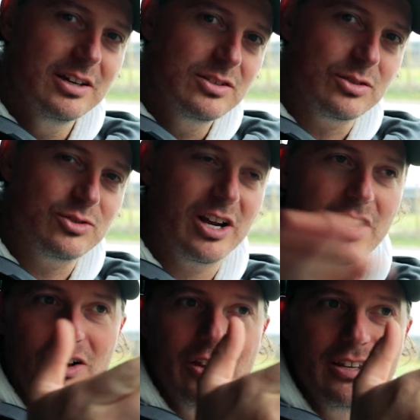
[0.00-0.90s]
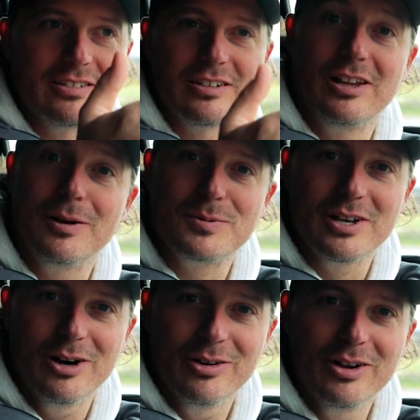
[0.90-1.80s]
So check all these clips
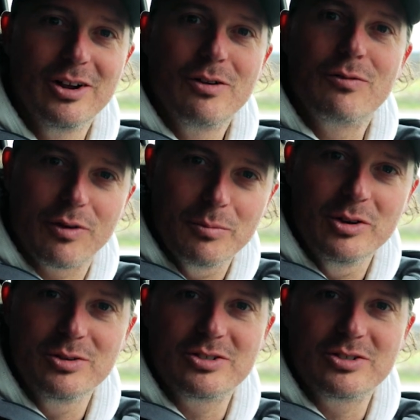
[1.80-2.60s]
out from the new